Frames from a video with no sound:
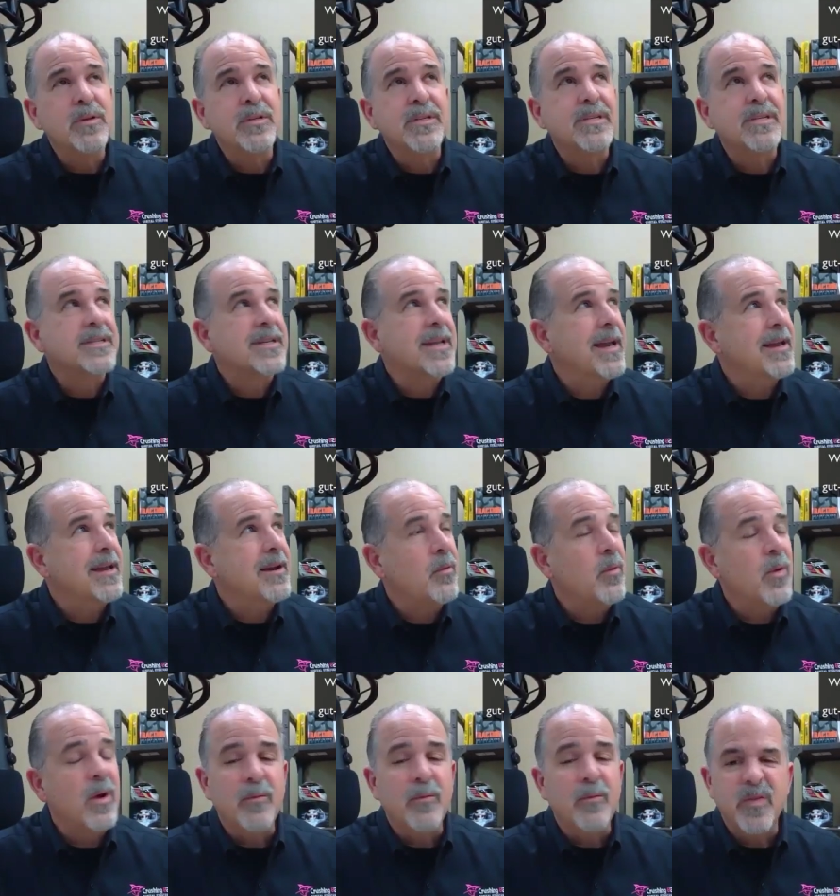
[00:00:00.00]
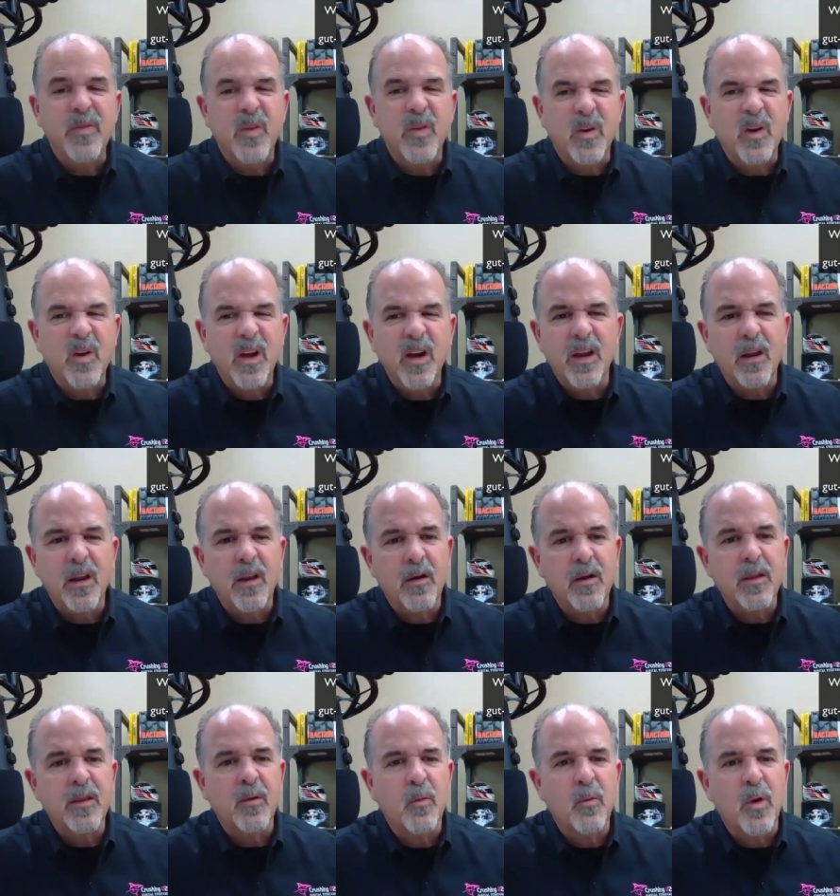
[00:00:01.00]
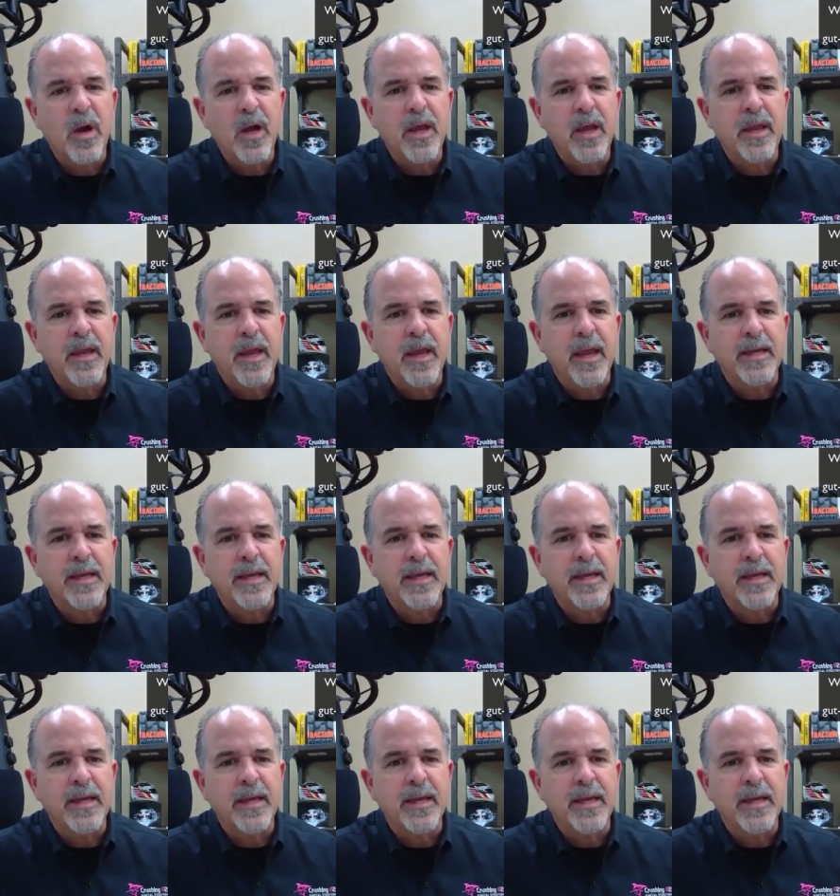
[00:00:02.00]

just kind of went with their gut along the way